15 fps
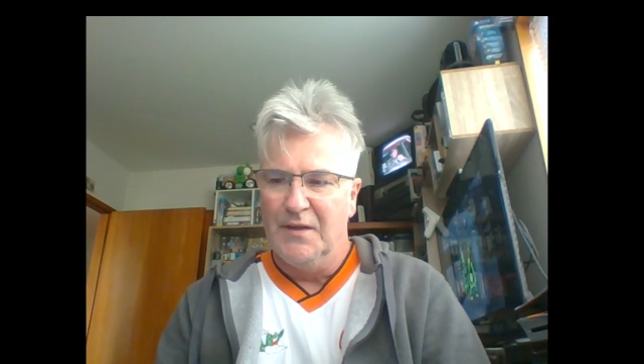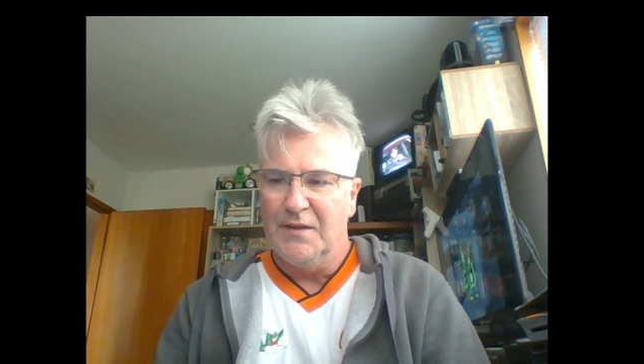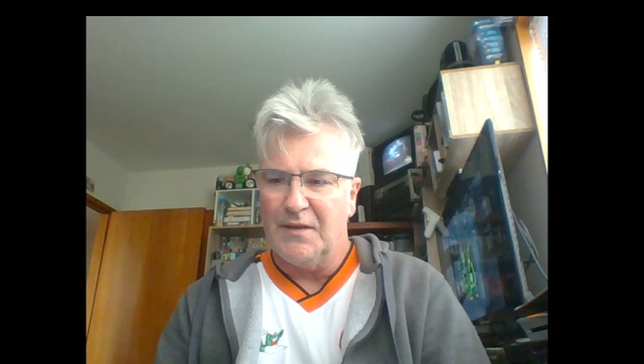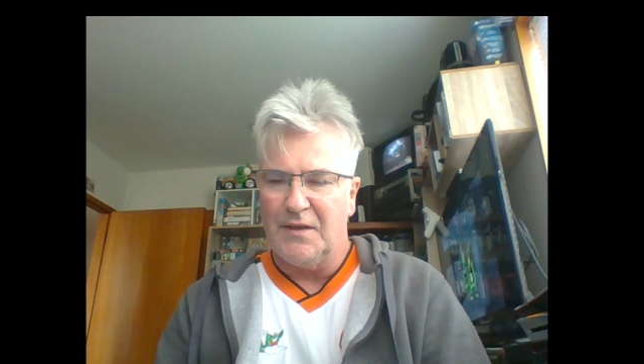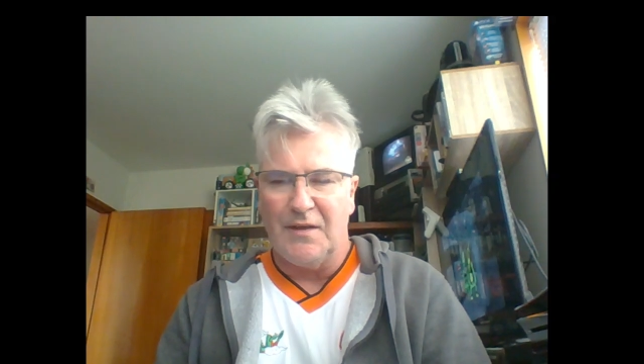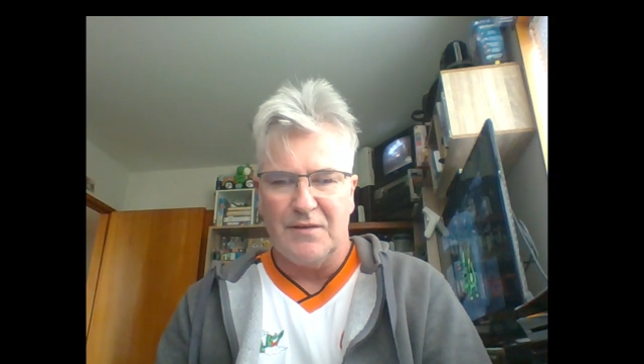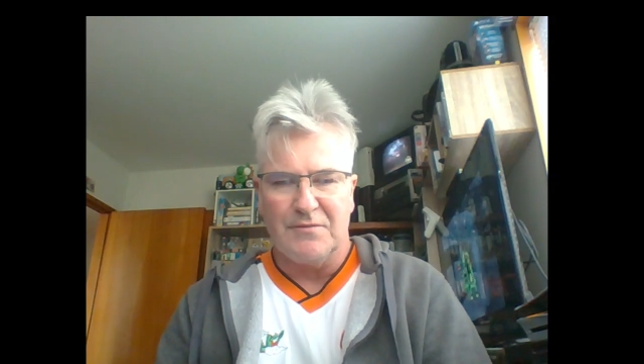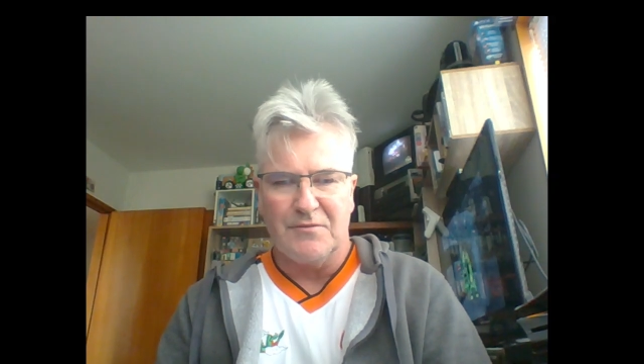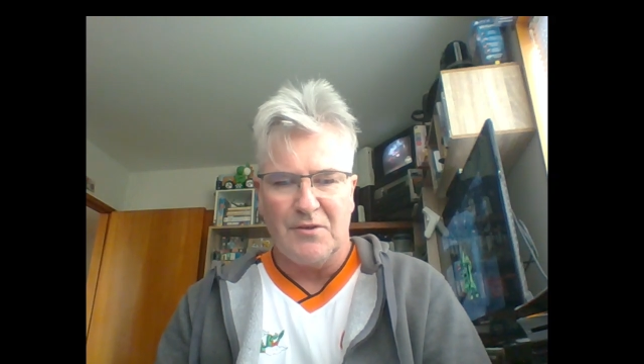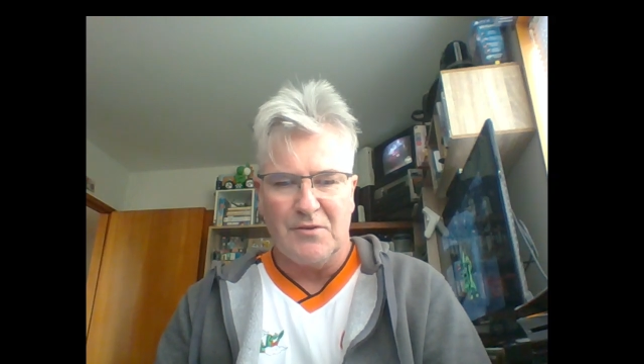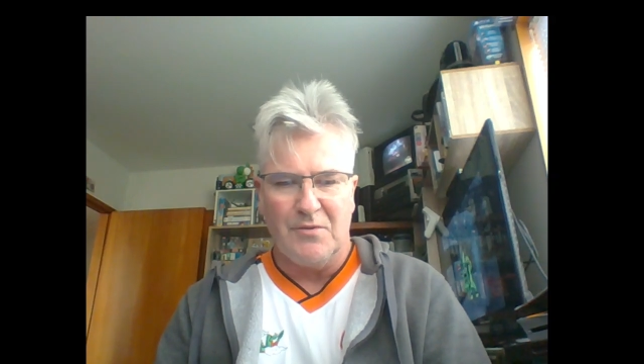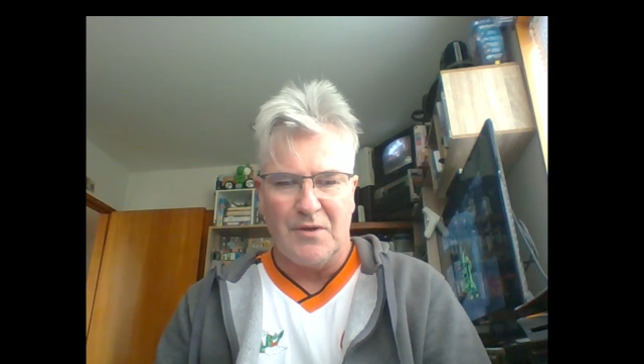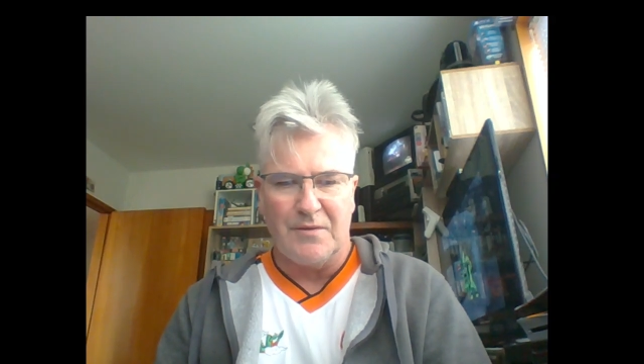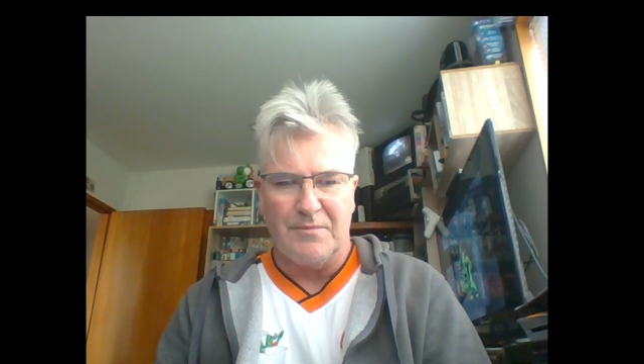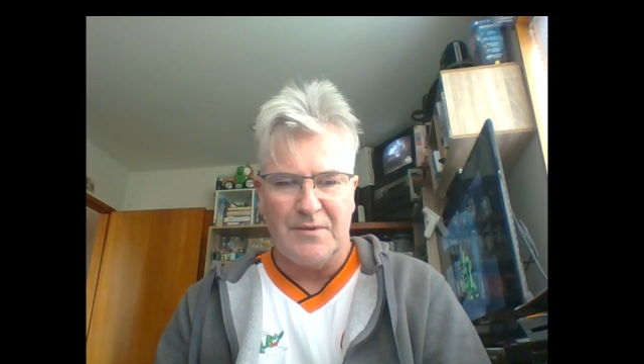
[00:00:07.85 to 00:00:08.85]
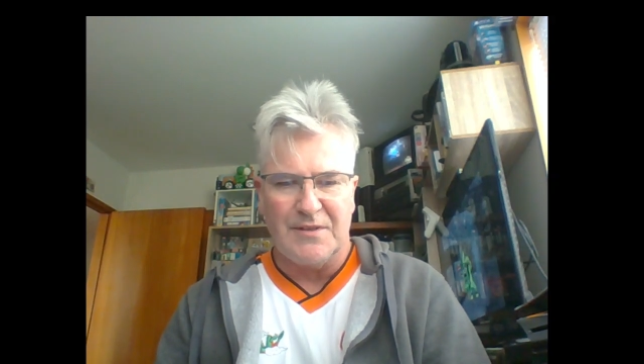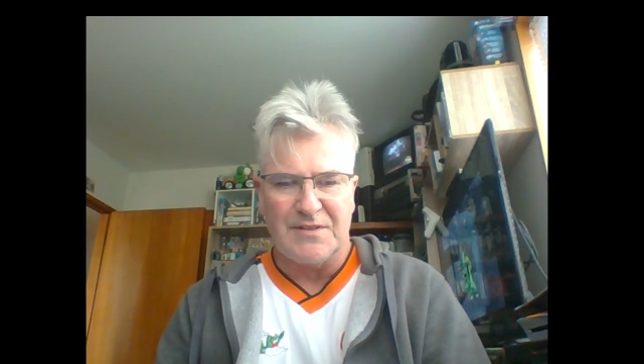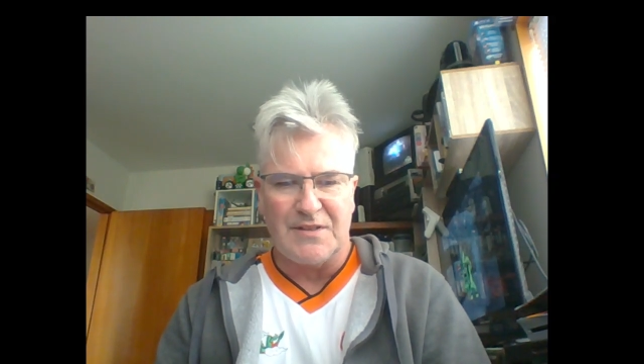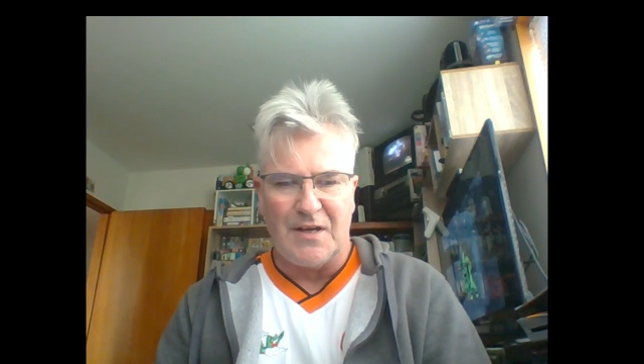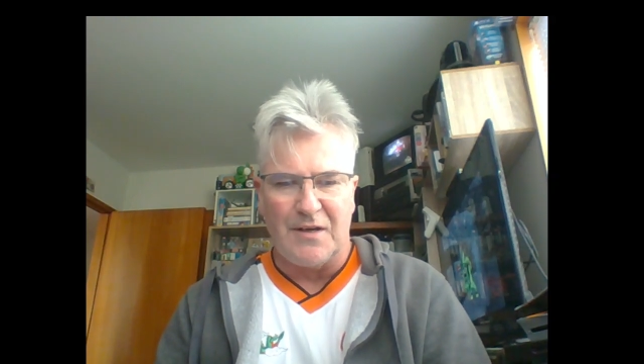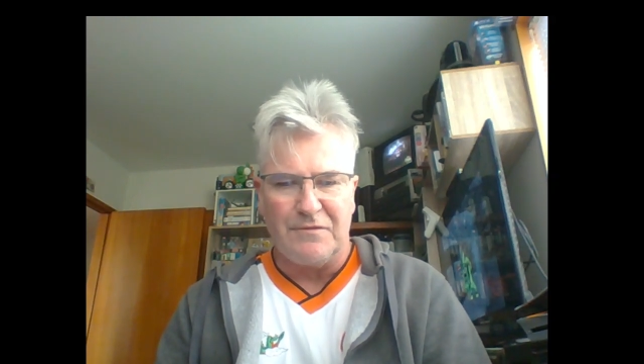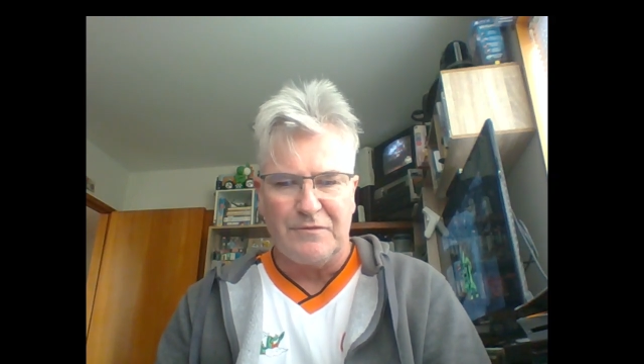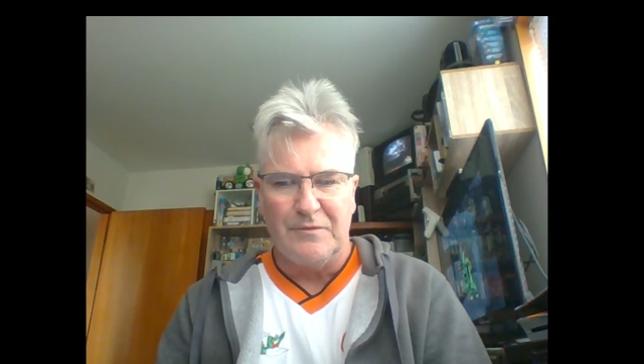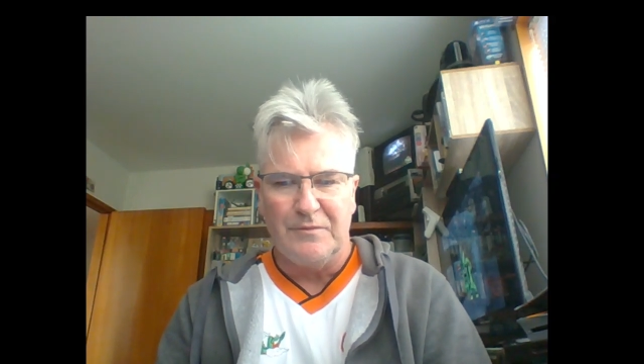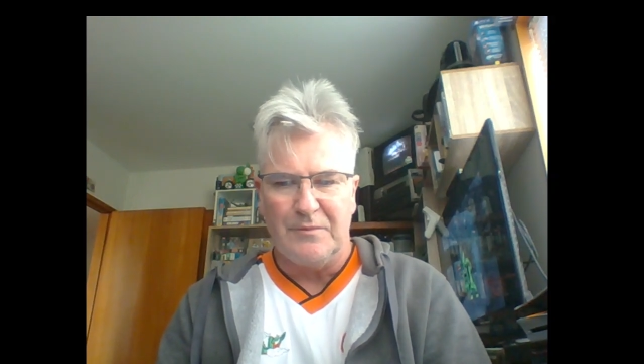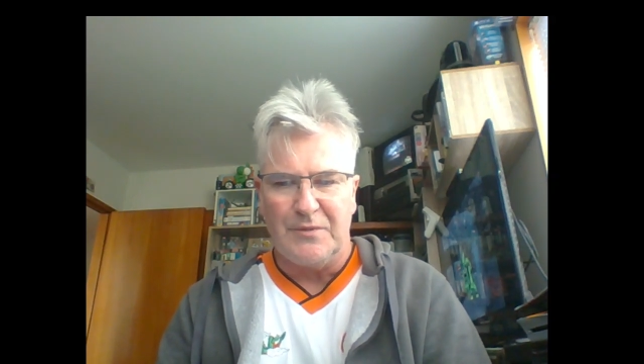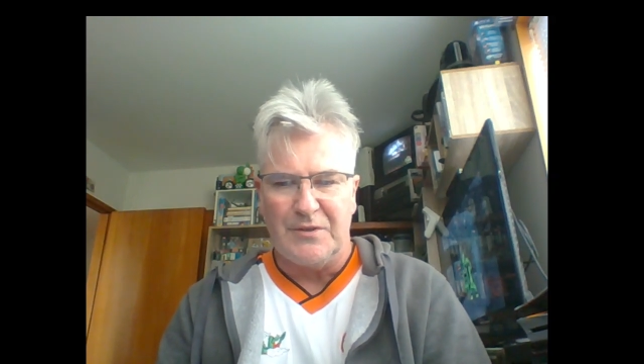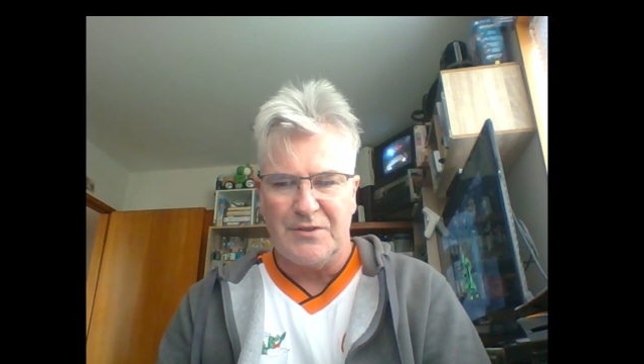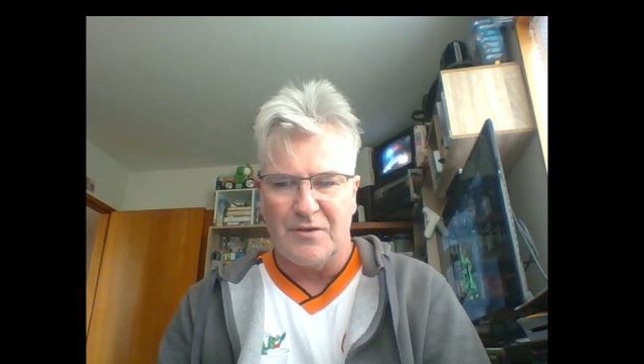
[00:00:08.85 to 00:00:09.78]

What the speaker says: Yeah, I've got quite a bit of stuff which